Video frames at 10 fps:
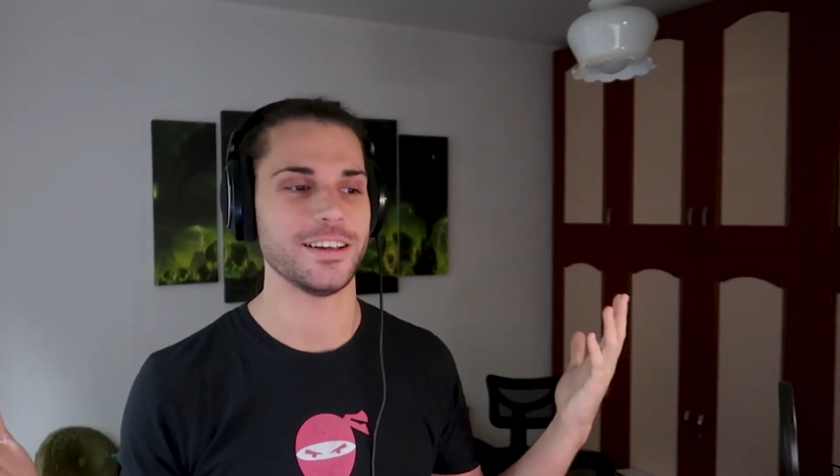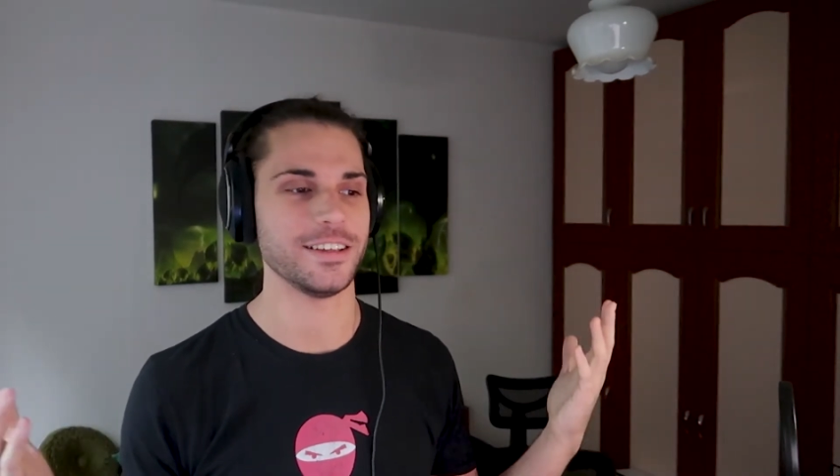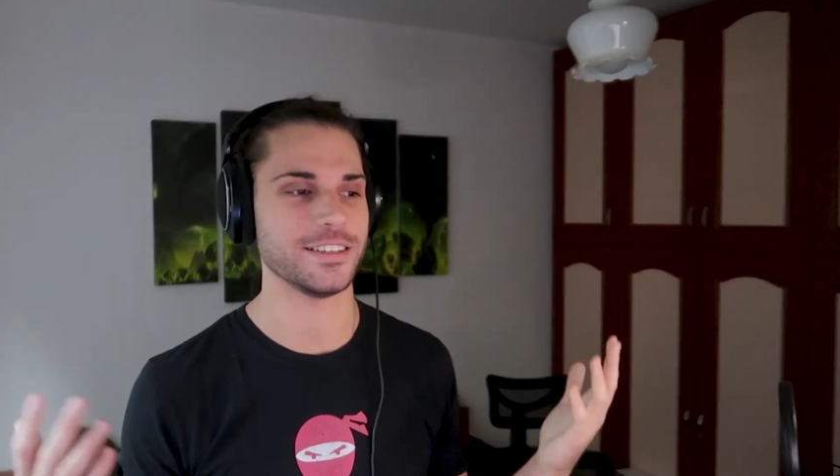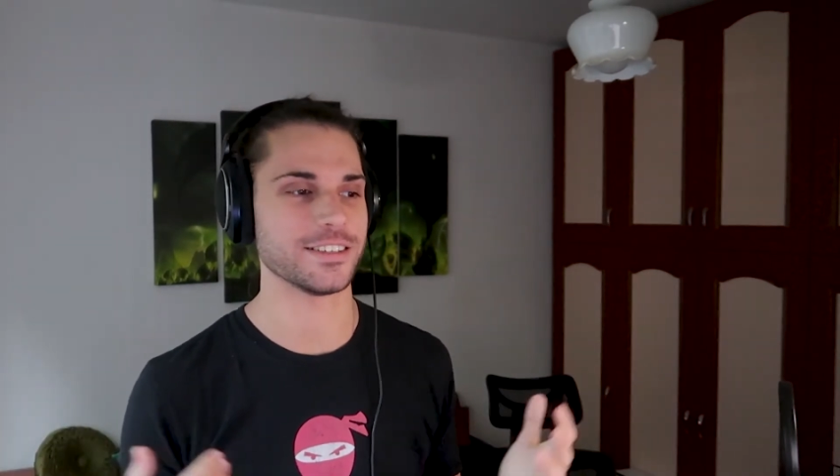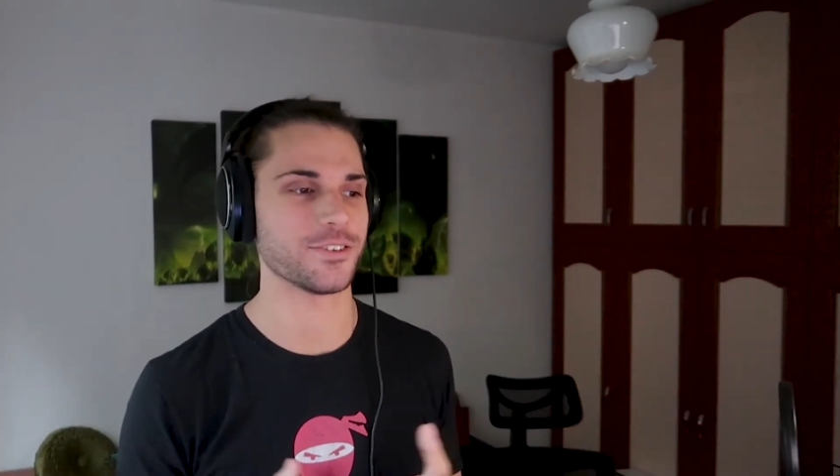
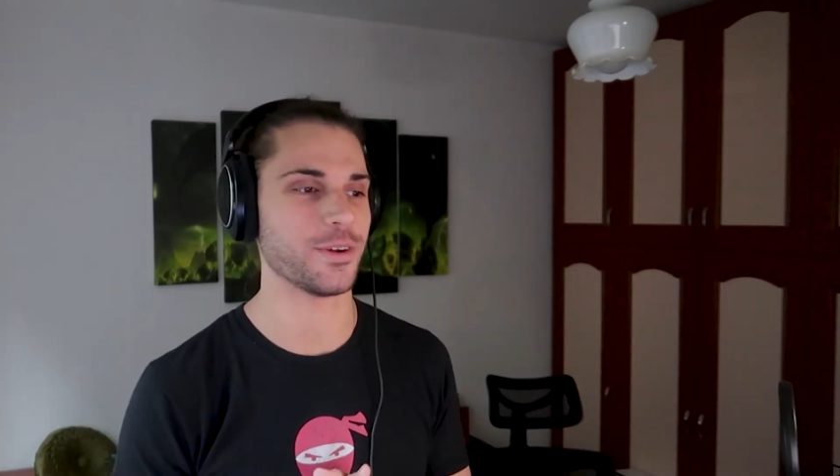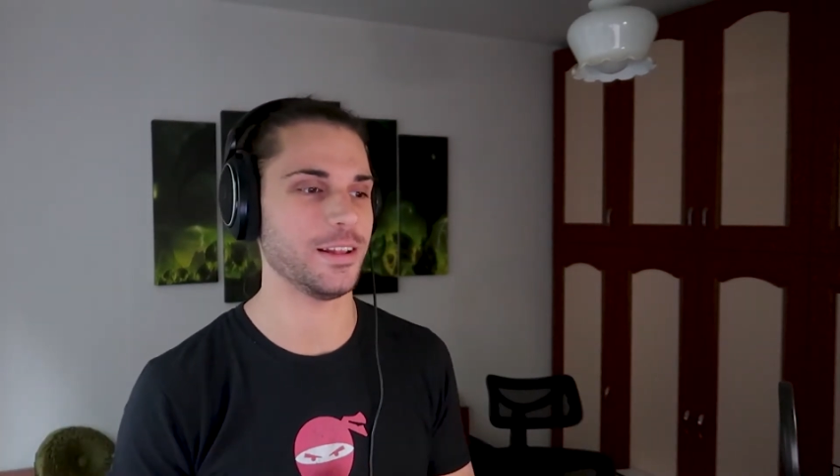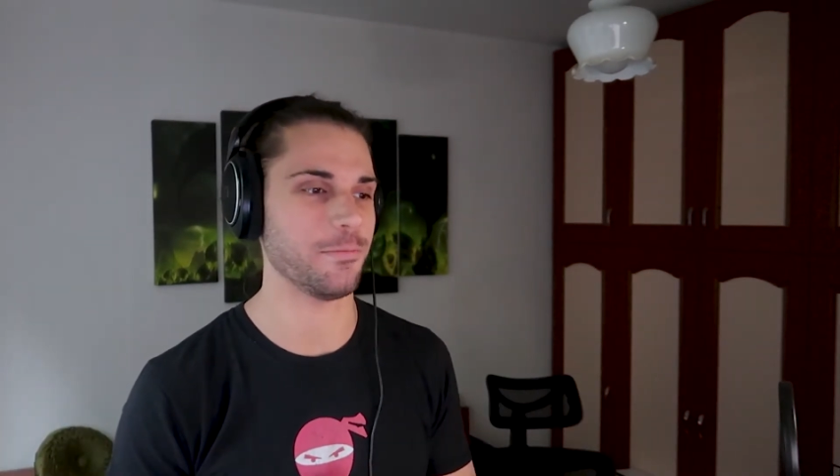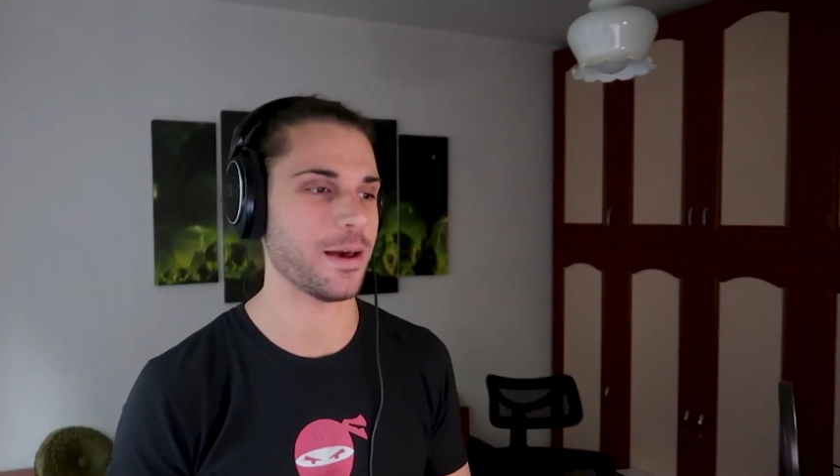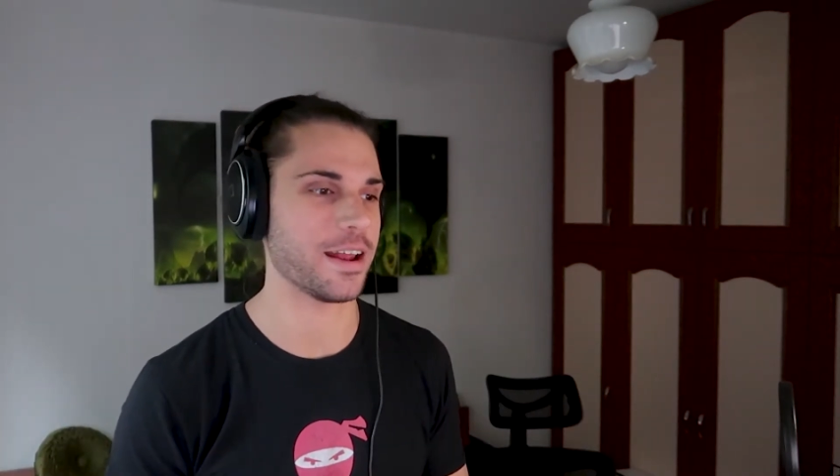It doesn't
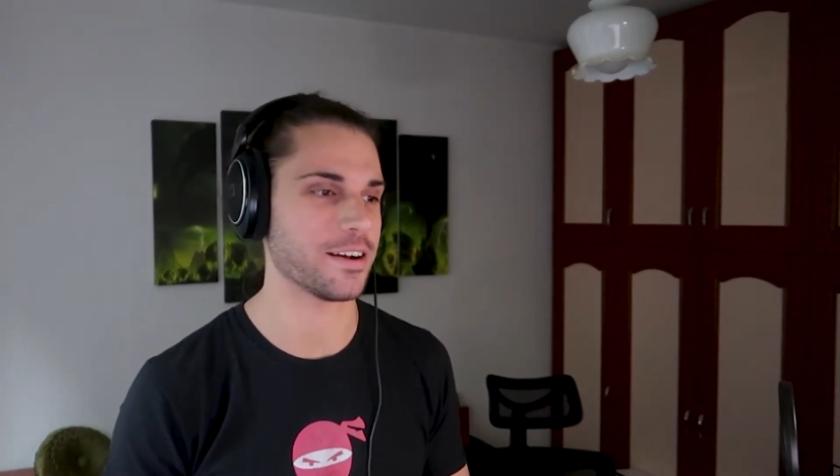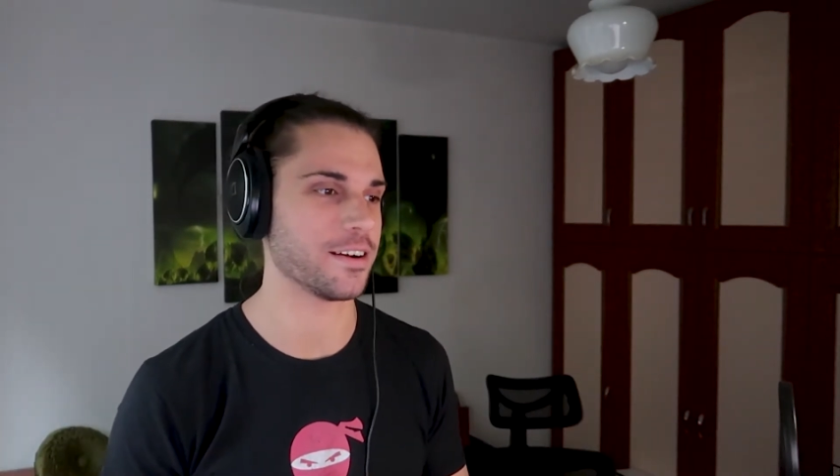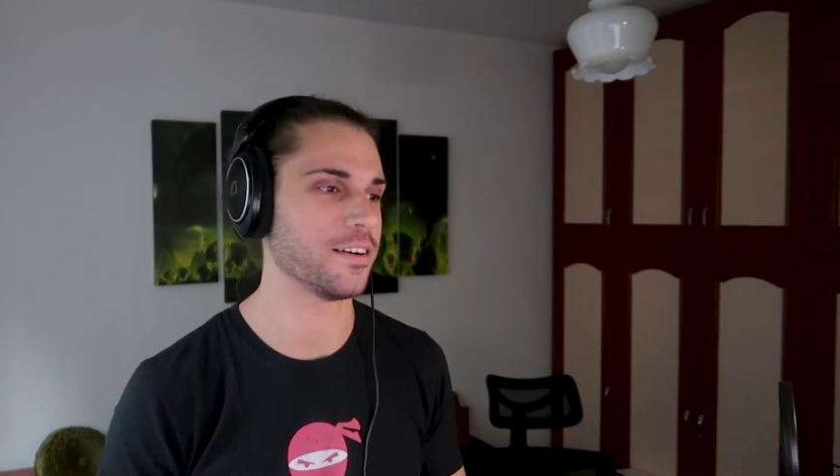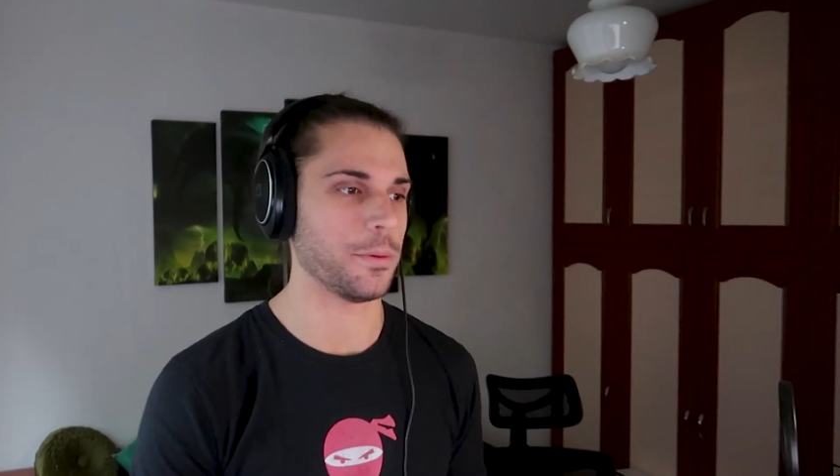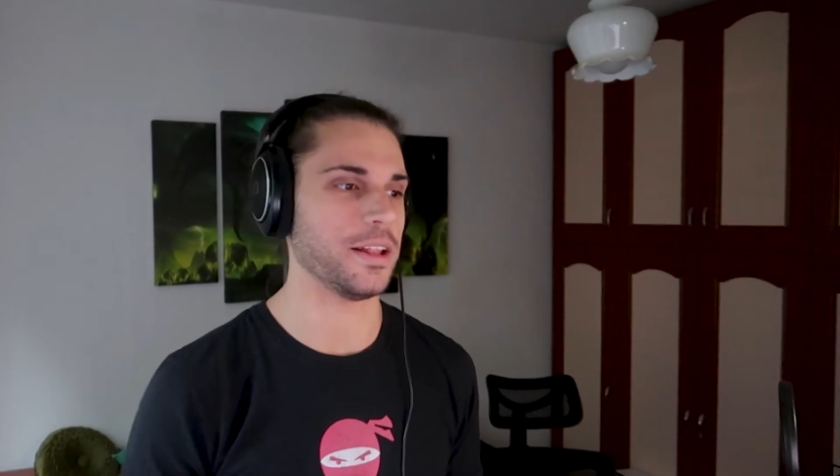really matter. Bobby